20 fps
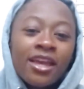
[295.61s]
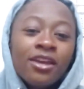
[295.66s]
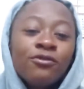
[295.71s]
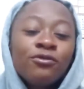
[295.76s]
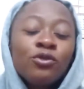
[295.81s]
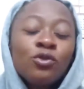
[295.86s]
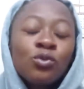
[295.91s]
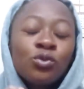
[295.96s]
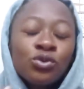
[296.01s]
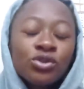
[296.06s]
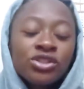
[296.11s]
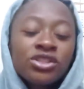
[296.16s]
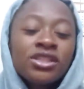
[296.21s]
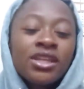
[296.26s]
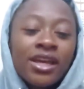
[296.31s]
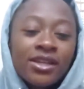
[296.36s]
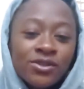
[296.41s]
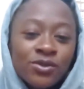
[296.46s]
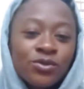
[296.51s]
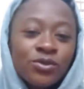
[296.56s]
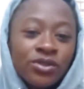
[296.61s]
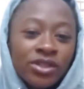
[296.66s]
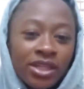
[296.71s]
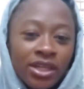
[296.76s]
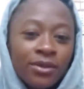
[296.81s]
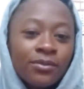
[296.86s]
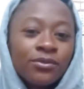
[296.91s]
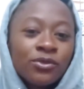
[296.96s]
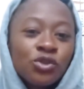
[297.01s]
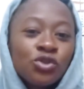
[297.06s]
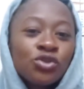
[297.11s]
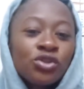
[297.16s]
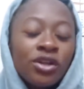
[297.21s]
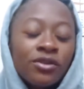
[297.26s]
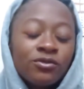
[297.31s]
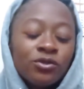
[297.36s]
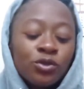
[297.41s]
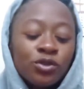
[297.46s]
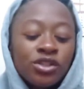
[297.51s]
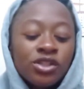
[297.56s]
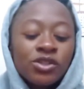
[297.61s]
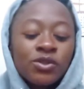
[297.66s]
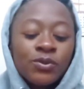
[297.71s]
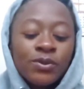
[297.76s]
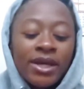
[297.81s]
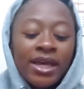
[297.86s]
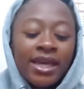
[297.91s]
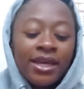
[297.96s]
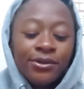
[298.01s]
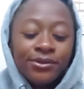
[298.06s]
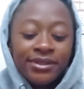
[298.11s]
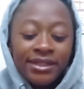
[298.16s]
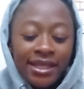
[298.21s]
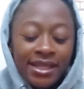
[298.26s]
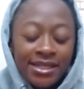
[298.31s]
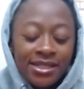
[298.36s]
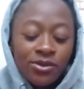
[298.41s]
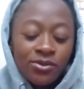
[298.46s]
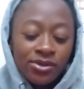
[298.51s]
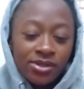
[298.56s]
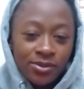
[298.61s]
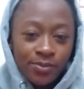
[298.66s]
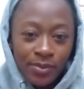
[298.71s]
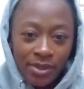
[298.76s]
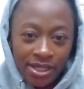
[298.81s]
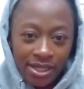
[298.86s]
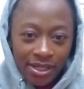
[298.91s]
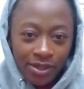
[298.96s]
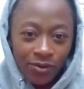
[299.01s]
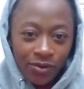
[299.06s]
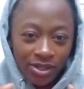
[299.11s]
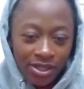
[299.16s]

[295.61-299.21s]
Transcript: If you watch the Arsenal game, you should have noticed where Elneny was playing,